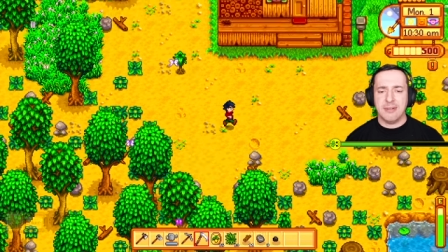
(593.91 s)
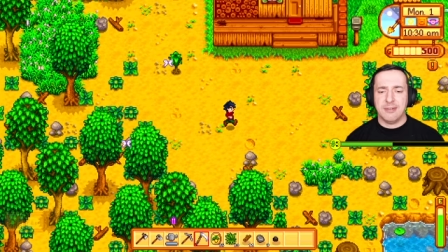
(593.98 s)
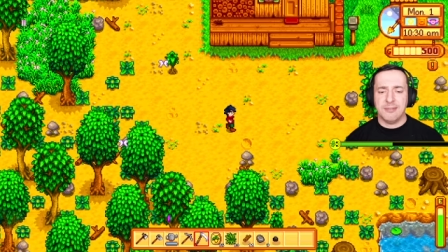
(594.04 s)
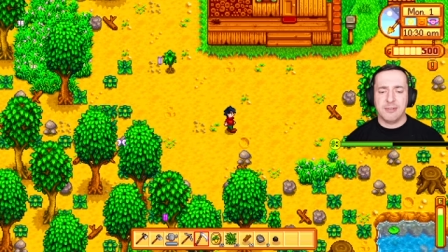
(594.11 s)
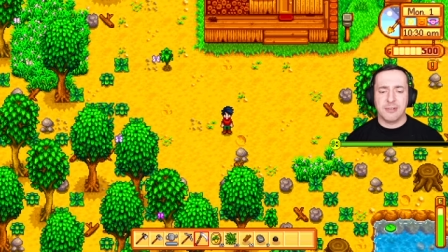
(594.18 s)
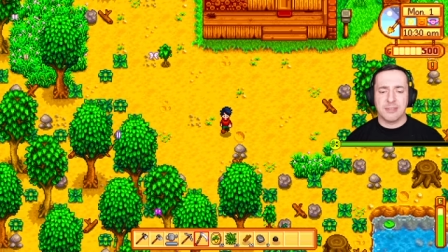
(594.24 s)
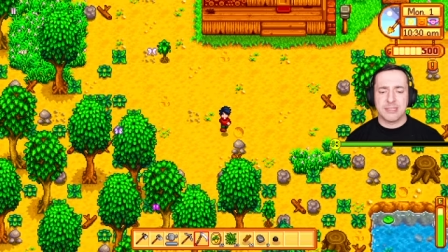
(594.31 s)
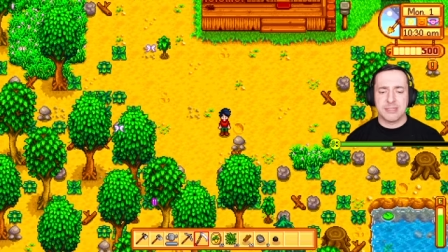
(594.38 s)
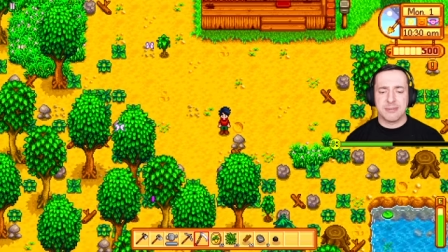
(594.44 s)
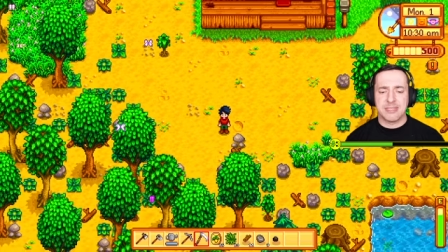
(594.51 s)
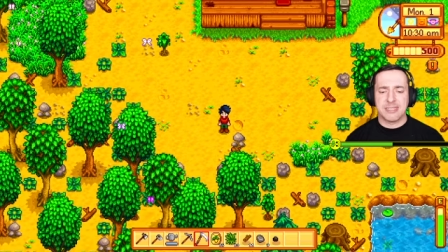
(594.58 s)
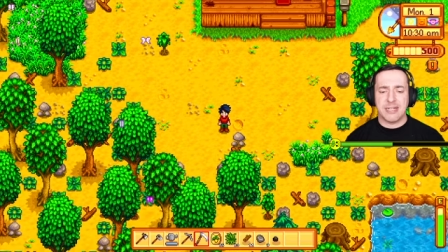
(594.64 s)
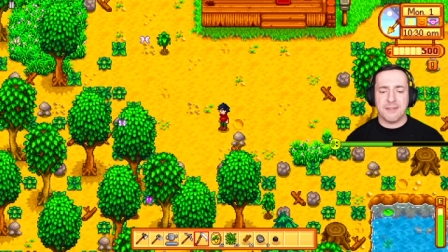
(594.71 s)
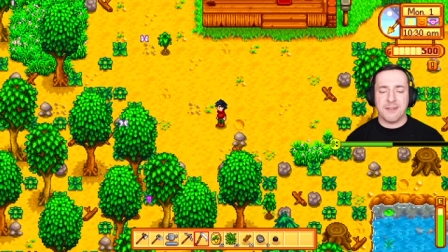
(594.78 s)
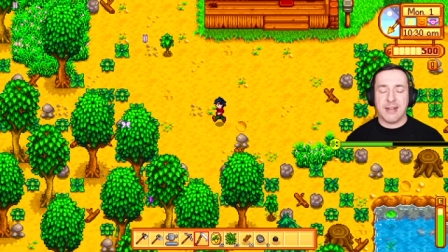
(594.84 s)
We've got some
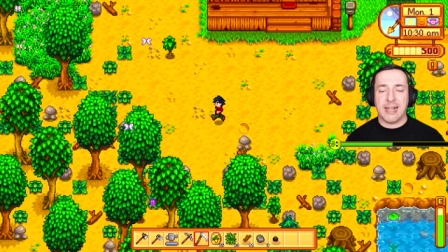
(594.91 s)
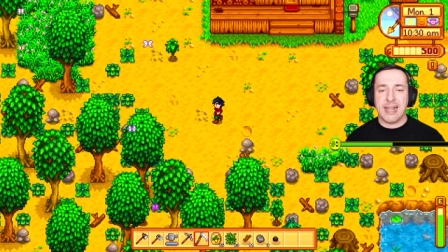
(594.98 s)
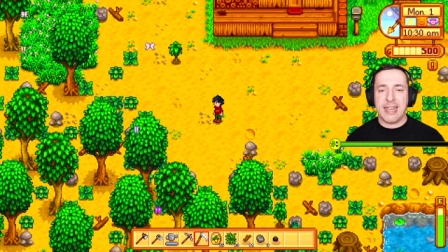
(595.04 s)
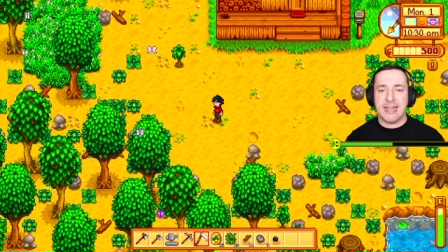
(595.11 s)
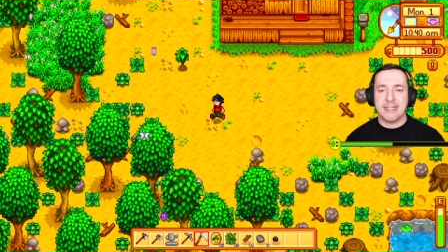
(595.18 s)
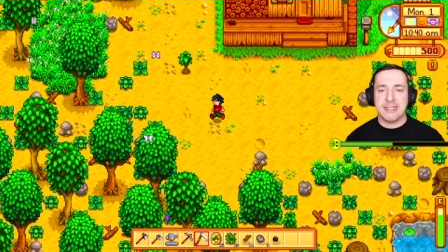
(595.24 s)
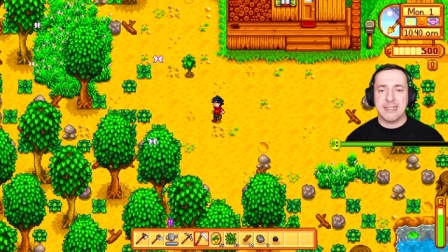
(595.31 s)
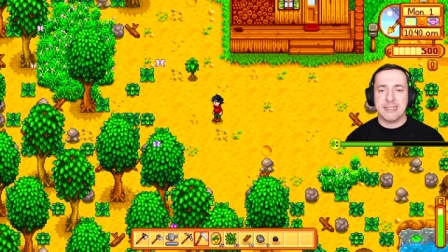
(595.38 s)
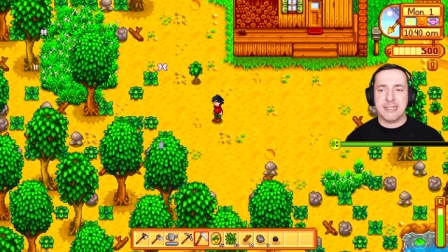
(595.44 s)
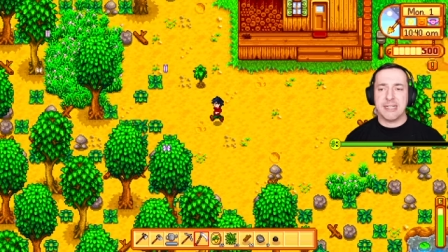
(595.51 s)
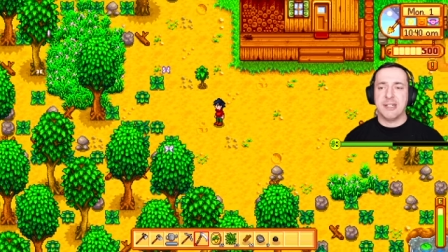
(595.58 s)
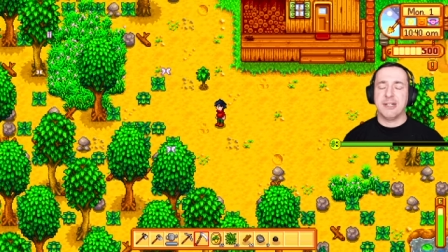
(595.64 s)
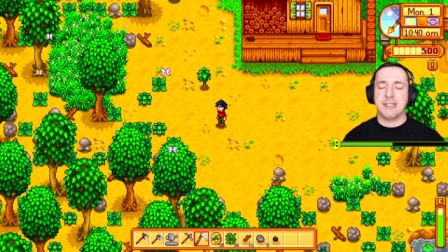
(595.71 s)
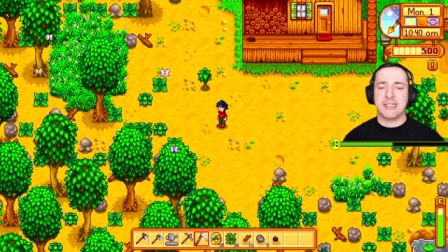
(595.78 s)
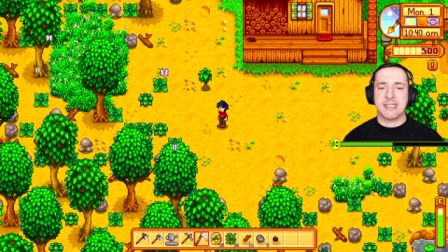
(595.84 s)
stuff collected and
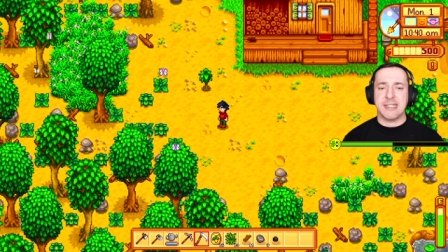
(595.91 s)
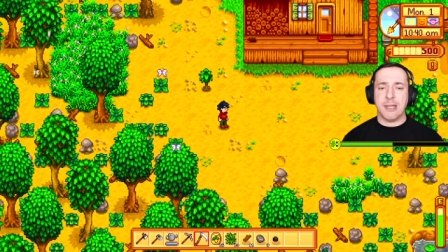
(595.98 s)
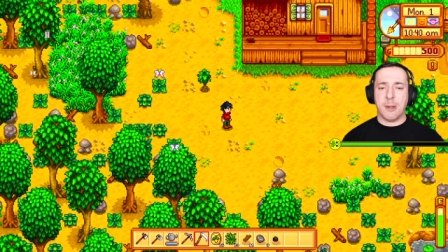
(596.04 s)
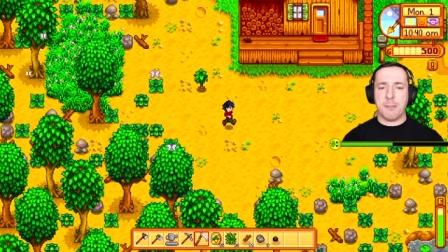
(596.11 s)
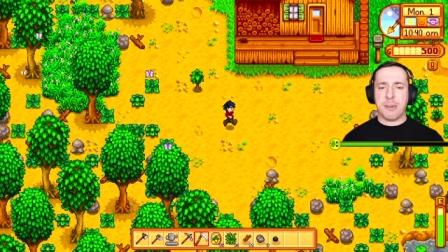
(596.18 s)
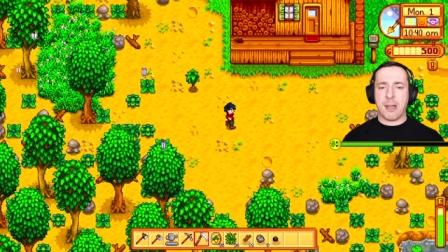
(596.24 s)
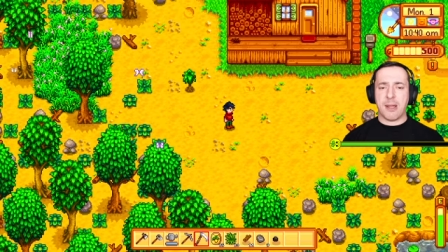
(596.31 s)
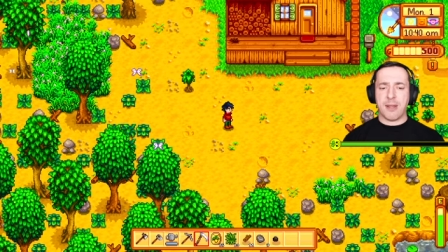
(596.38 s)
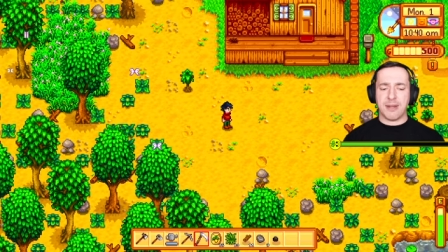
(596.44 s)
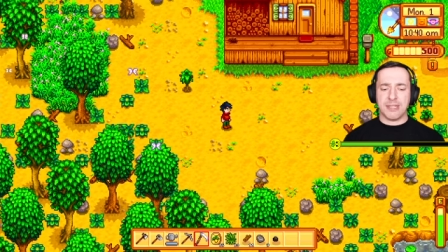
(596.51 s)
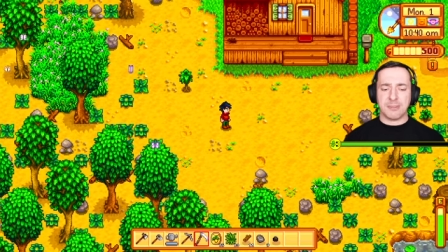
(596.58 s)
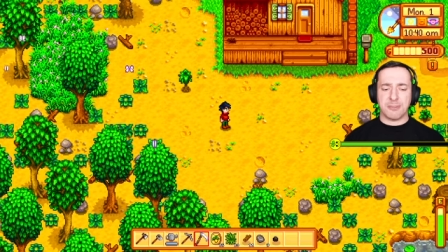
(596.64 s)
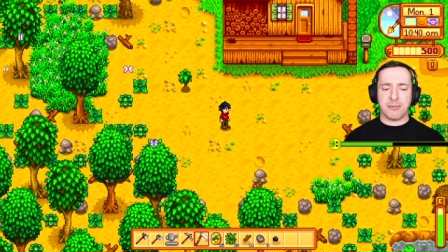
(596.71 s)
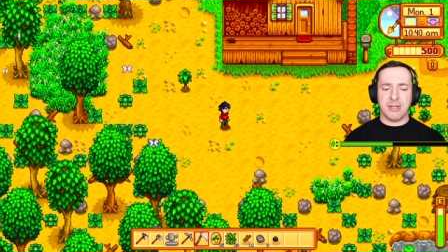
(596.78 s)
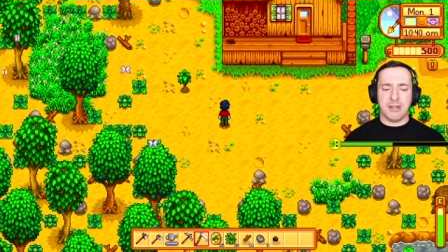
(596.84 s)
you can see our bar
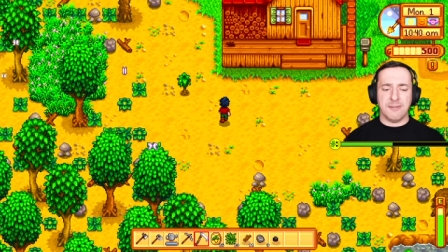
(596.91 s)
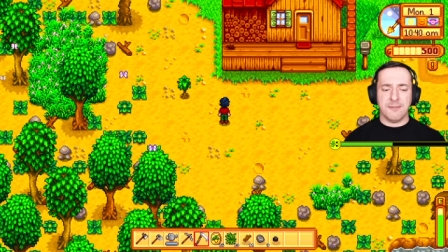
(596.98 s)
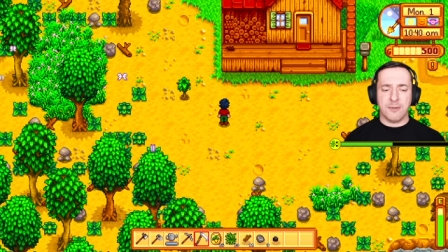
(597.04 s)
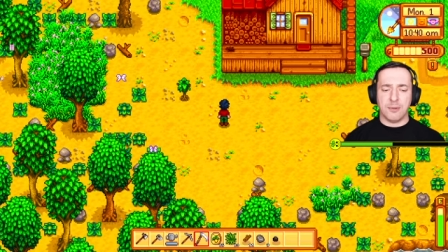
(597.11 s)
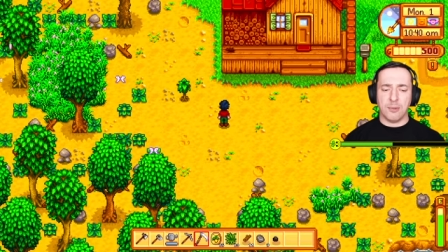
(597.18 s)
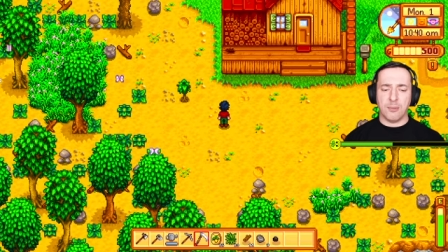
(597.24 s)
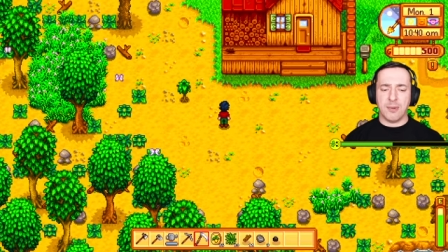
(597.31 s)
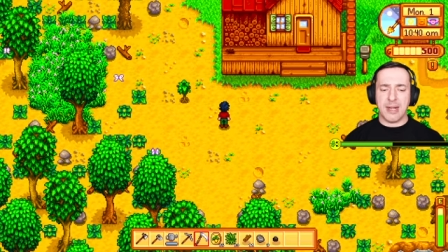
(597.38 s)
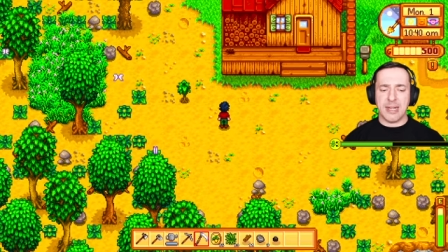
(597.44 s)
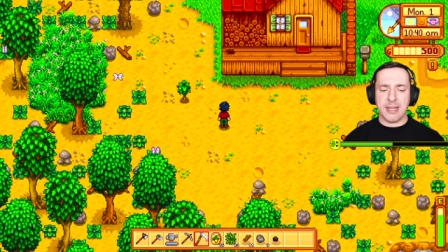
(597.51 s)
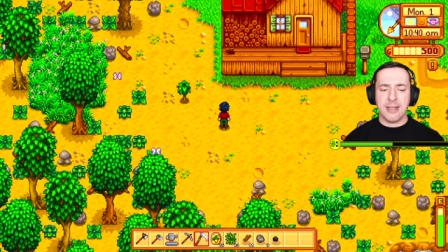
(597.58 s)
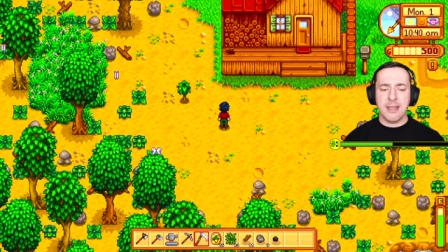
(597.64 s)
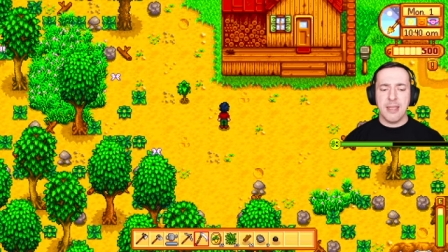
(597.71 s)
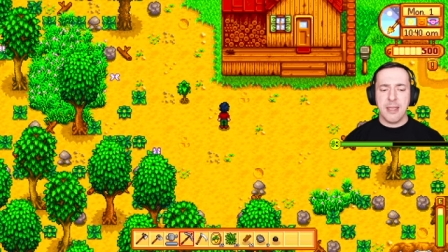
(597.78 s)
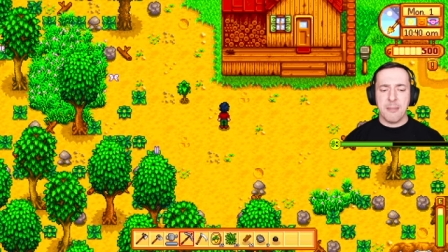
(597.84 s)
is pretty full already.